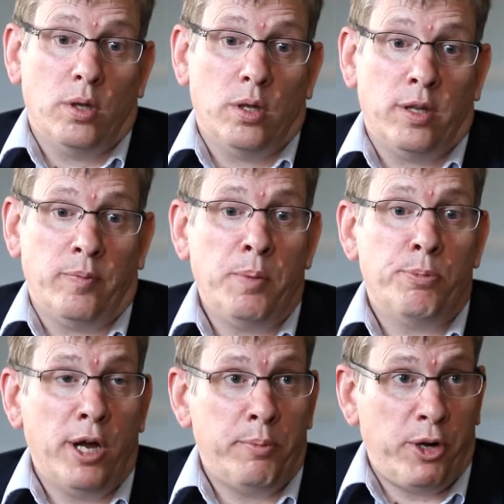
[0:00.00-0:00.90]
There have been
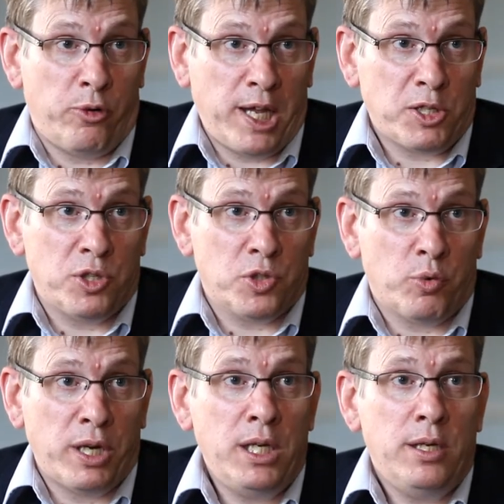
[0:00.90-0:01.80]
primary elections
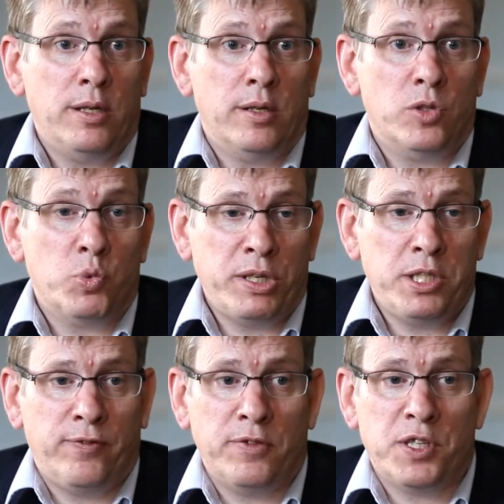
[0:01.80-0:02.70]
already.
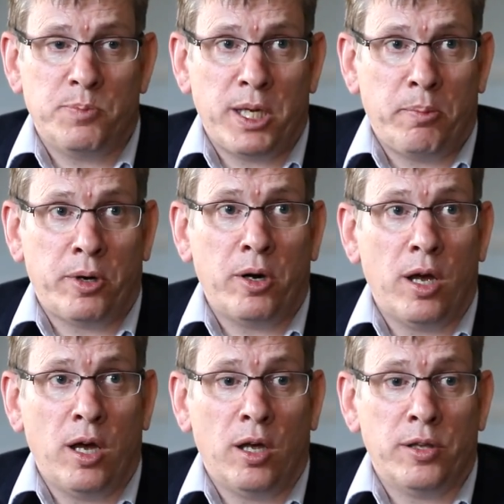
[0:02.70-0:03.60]
20th of September
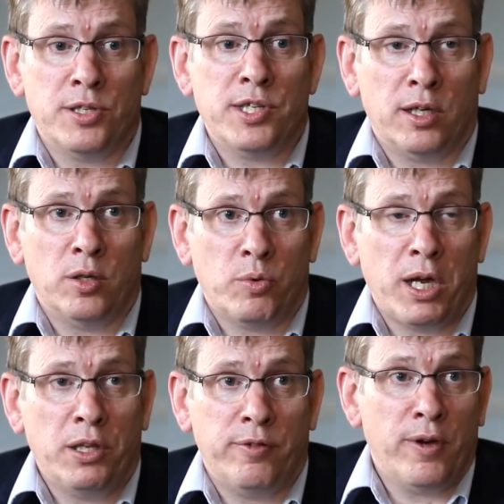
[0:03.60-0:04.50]
are the second
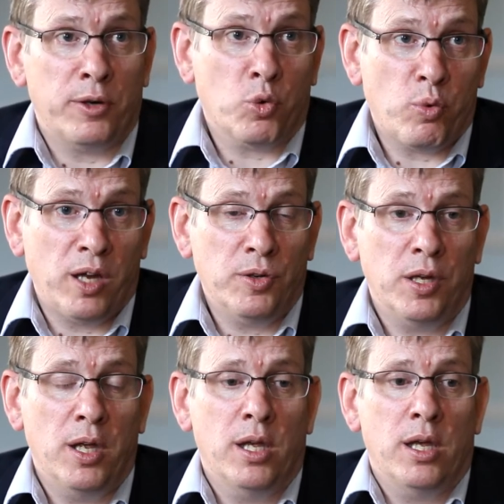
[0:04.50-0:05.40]
round, the final round.
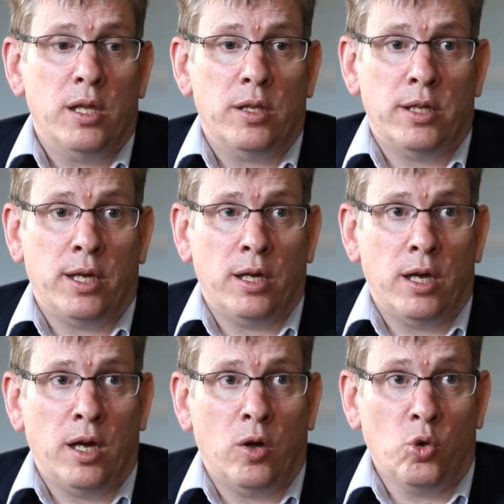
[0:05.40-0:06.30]
There
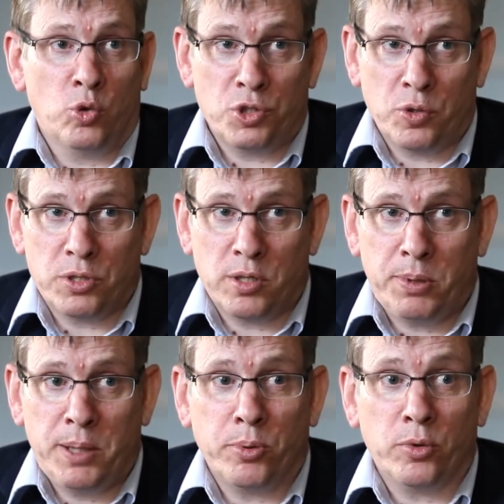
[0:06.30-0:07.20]
are all sorts of
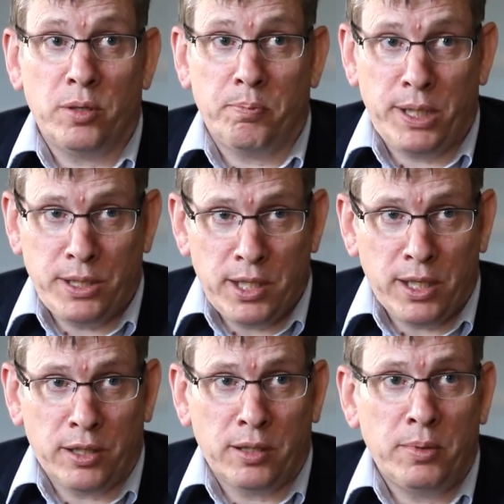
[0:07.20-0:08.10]
people competing
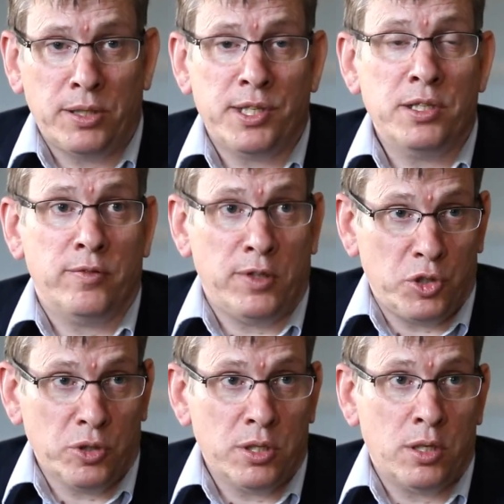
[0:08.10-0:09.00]
in them as
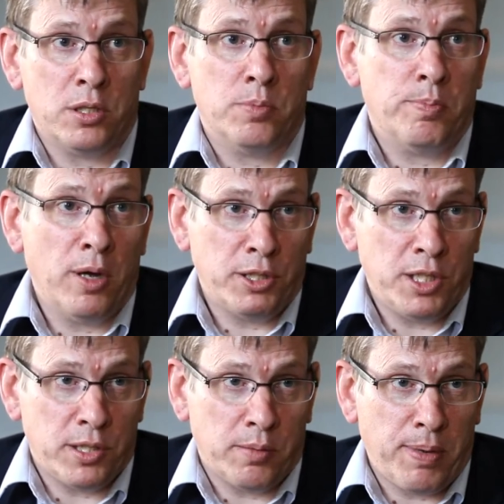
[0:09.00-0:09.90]
individuals because
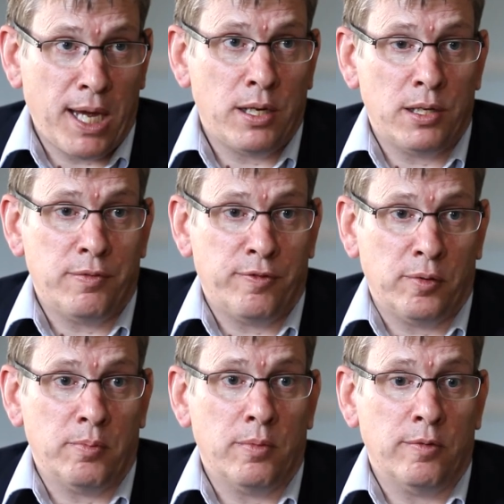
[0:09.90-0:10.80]
parties are banned
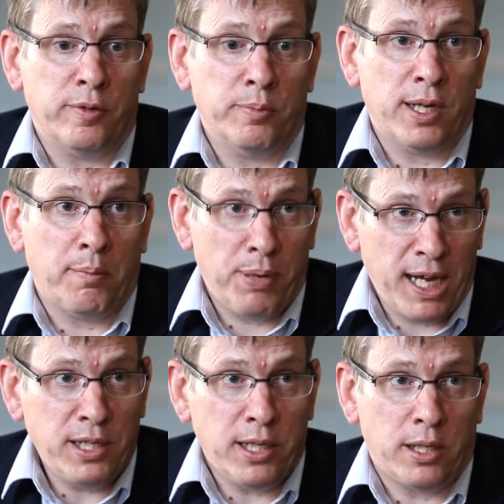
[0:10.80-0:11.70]
from
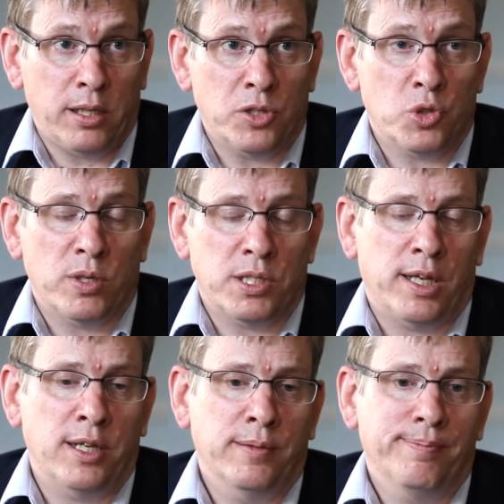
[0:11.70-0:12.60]
campaigning in
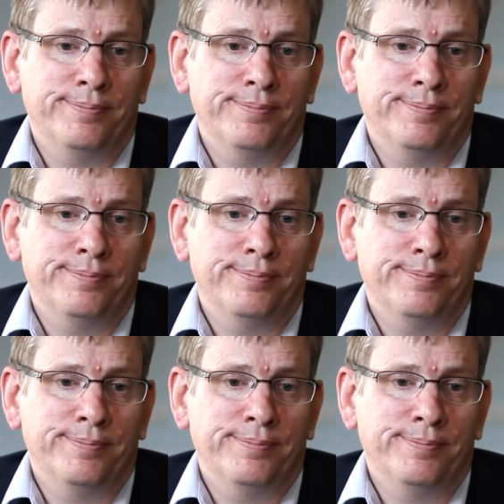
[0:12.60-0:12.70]
Swaziland.